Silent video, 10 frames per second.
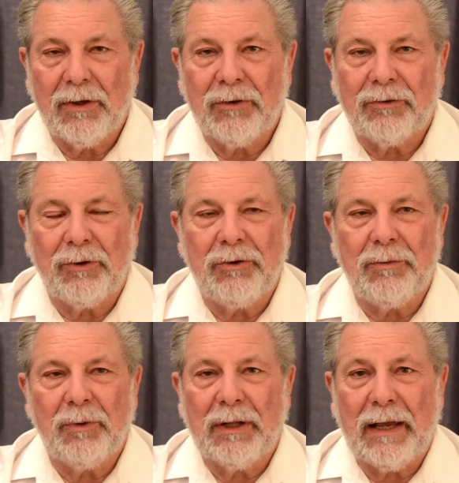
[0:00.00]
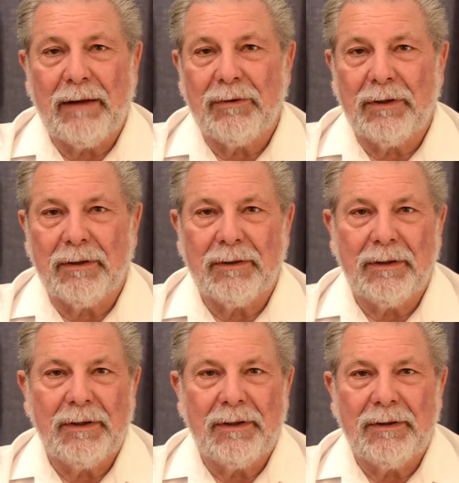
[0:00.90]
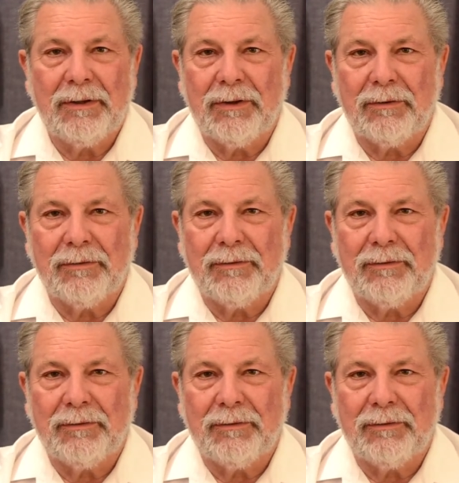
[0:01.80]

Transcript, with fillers: So you will have a, you know,